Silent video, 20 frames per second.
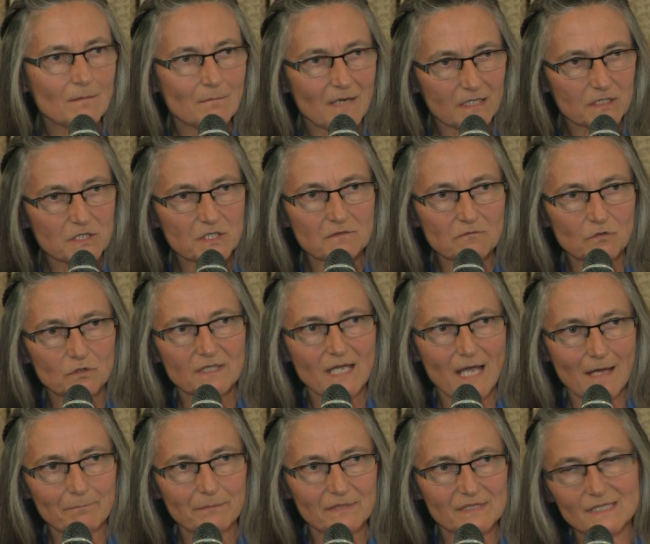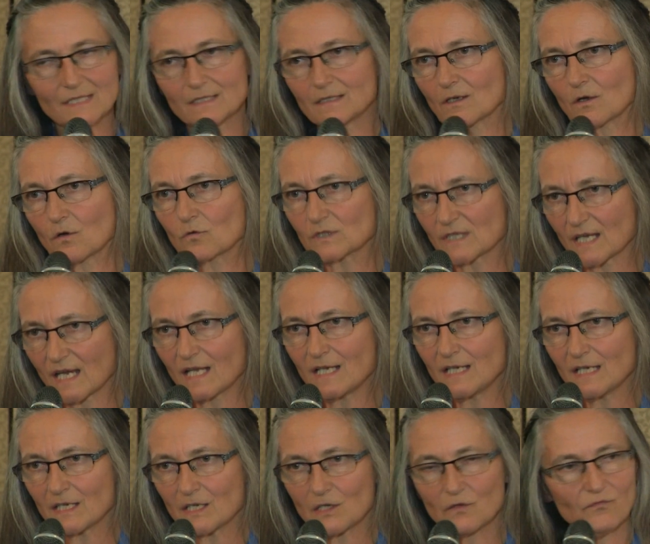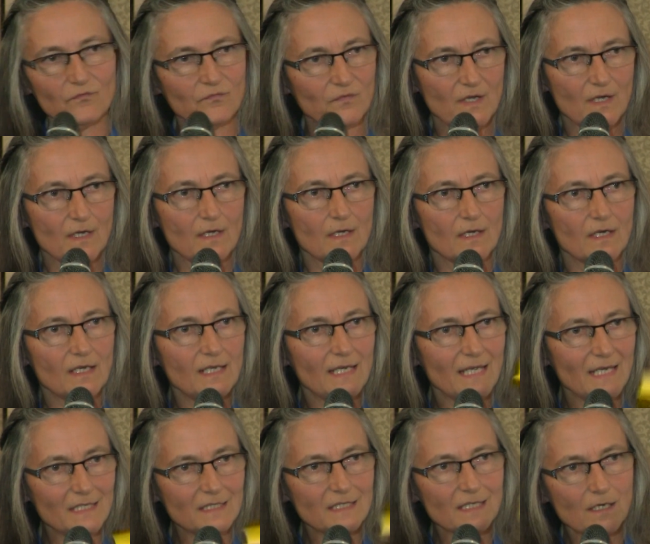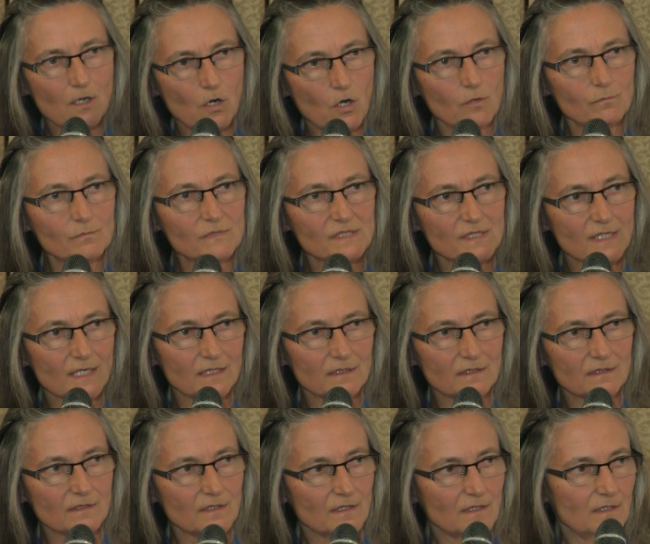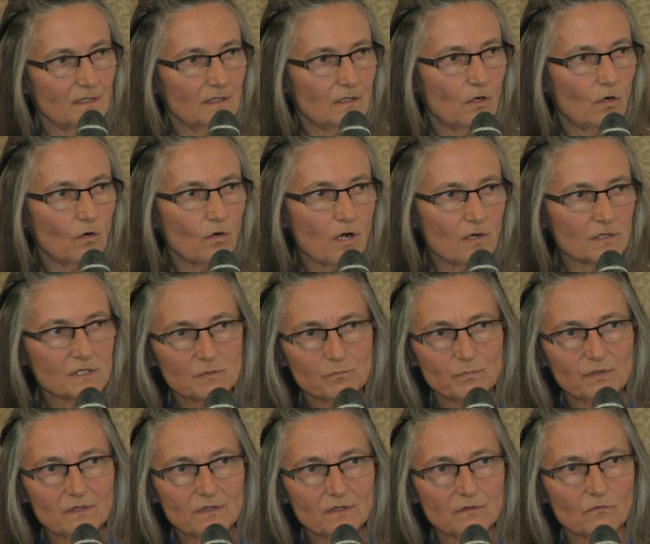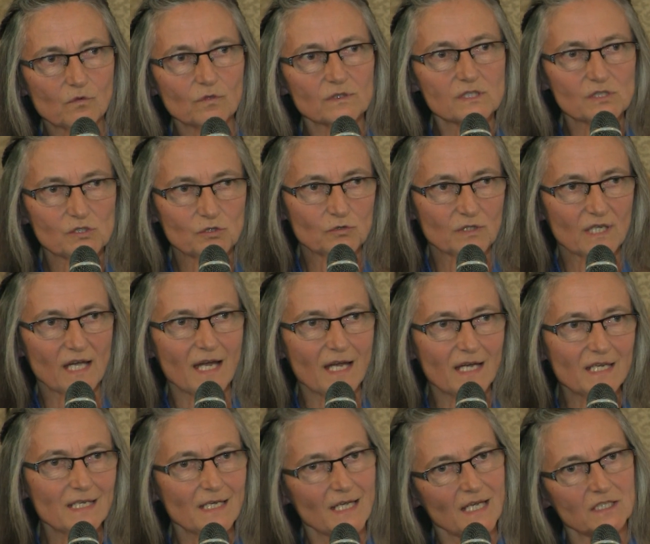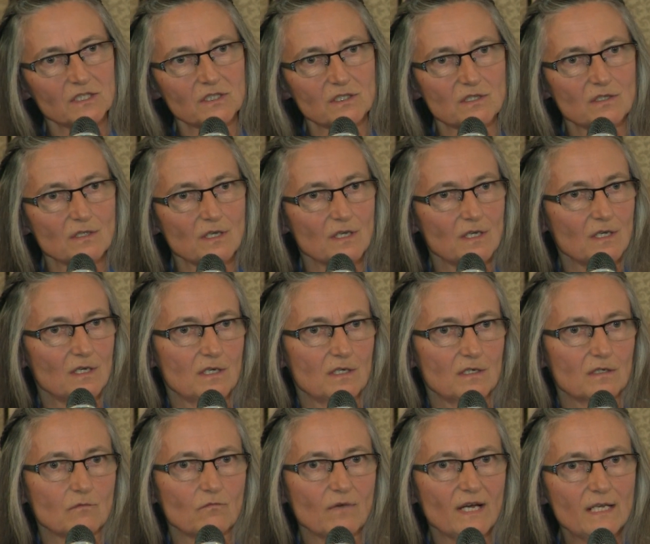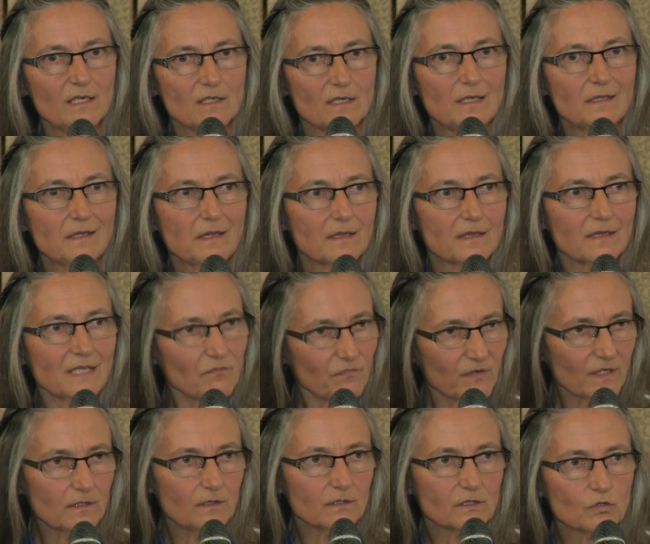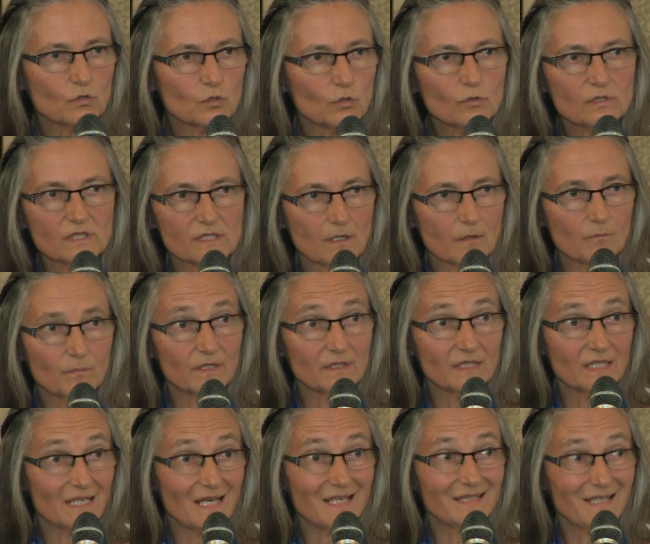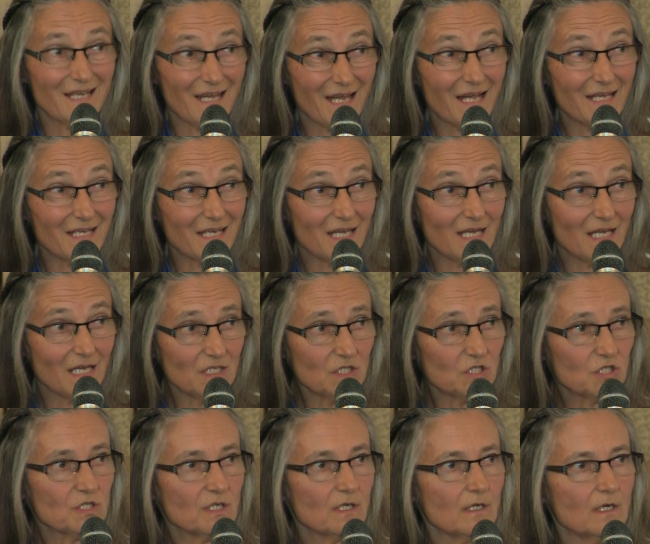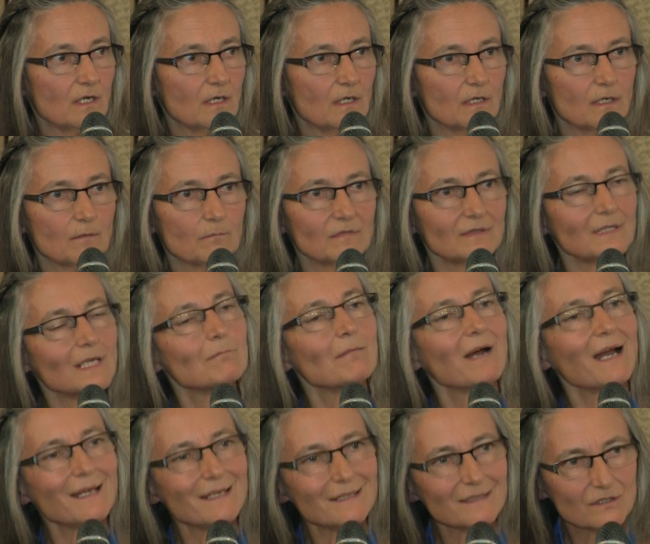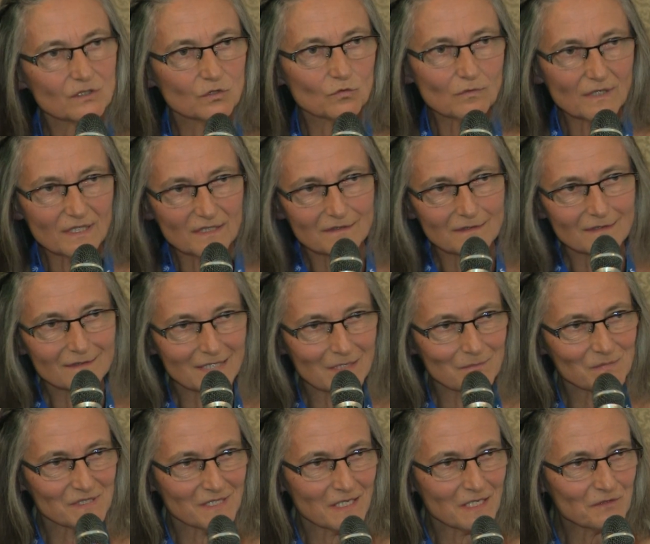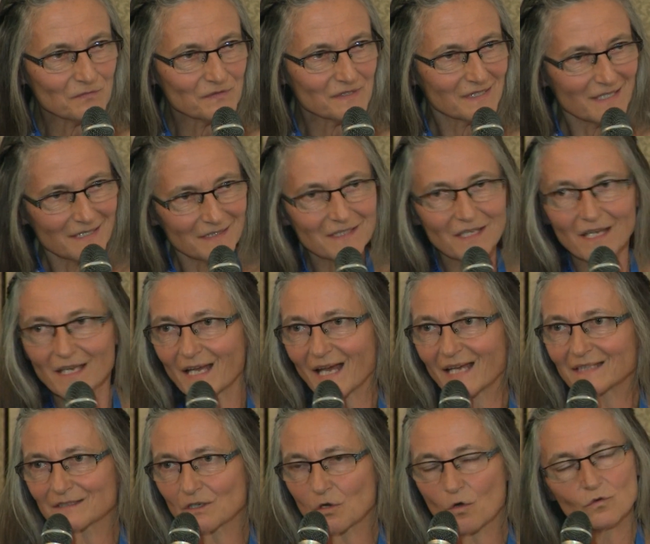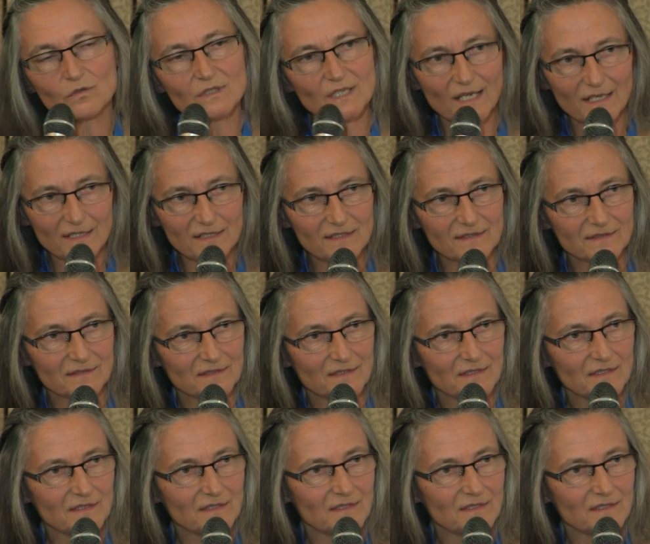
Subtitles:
Imagine what happens in the hotel if a lady comes and her husband wants to die, and, well, it's difficult to lose somebody at high age. They might do it themselves at the hotel